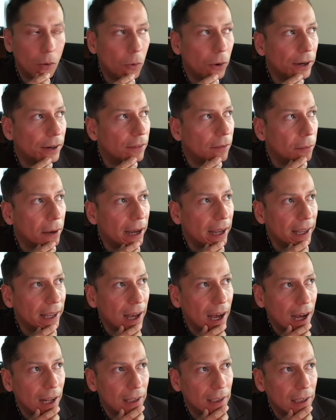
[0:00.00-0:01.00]
Uh, one of my
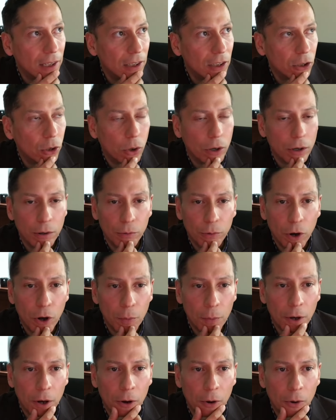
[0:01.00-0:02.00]
colleagues, Laura
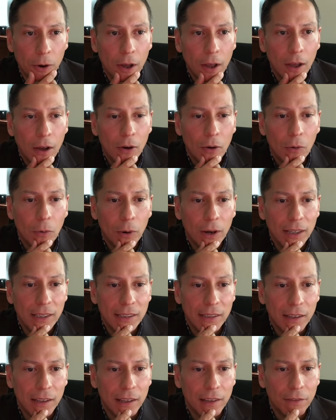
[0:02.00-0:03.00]
Romo,
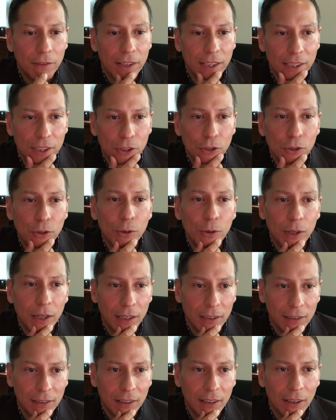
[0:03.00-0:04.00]
was Eva's
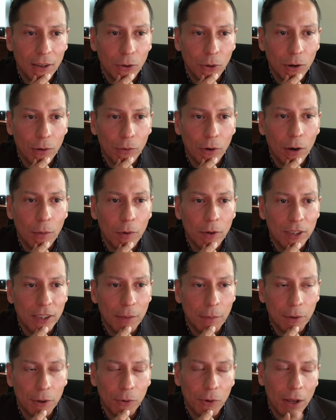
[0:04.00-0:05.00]
student. And Laura Romo is
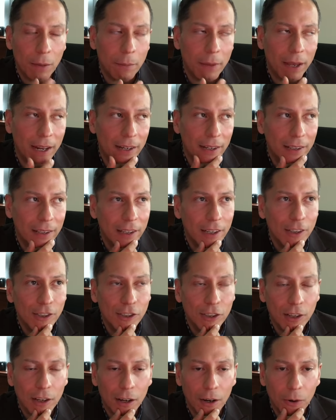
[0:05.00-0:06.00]
someone who I met
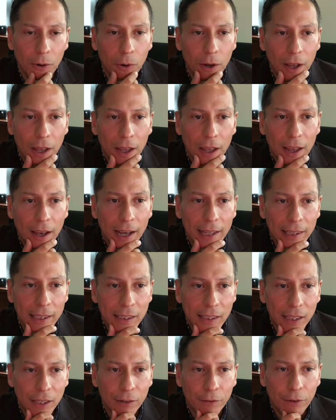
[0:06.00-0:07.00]
years ago at the
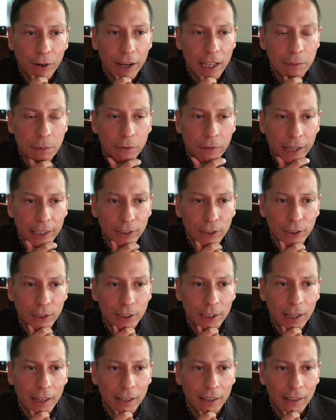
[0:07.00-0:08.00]
Center for AIDS Prevention
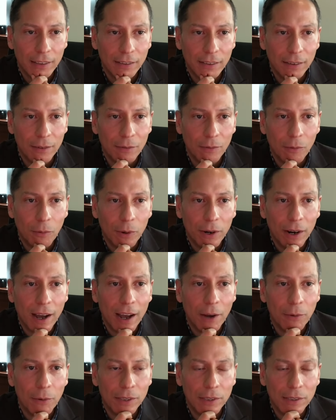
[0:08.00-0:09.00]
Studies. And when
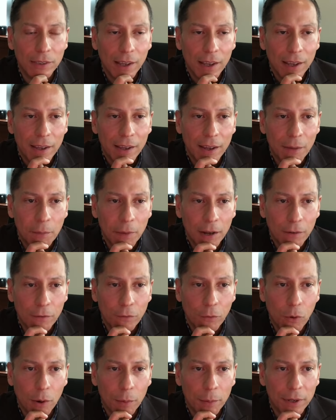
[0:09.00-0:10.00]
I was in my
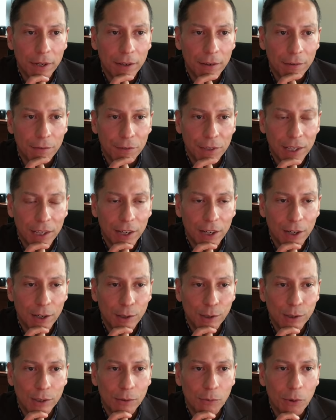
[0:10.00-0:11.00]
formative
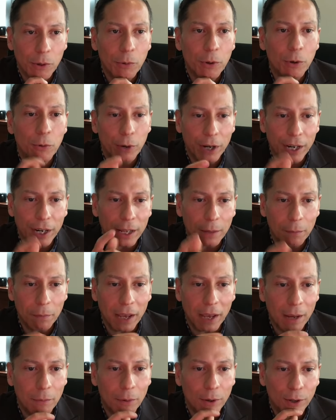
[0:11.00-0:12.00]
years, we were reading
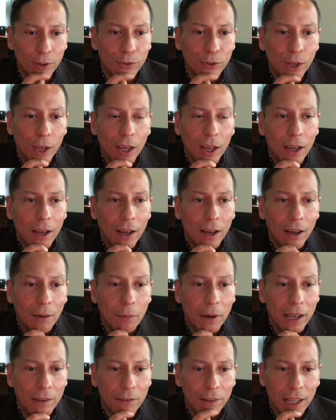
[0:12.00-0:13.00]
papers uh,
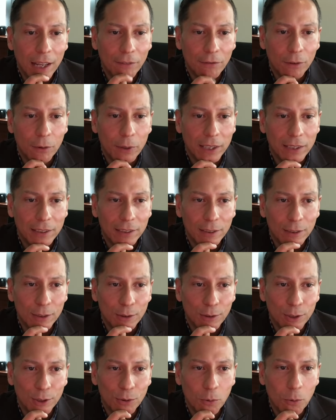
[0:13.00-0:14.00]
by Eva Lefkowitz. And
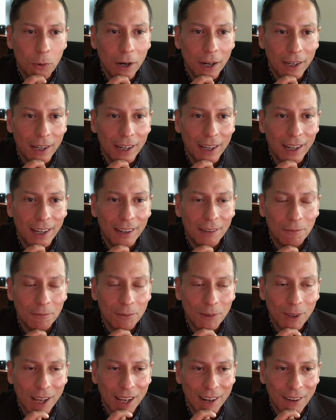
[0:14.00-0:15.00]
so just want to
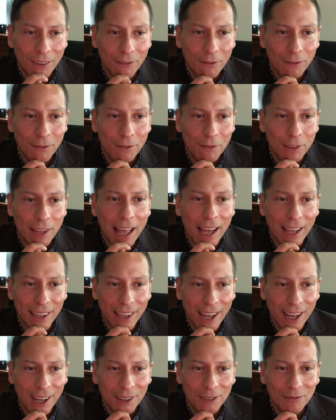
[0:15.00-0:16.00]
kind of flag
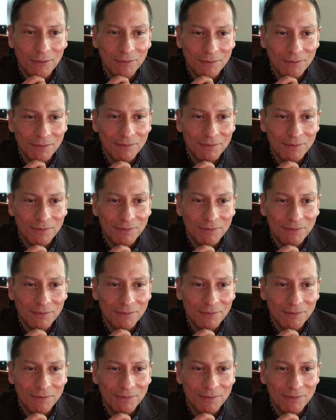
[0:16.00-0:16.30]
that.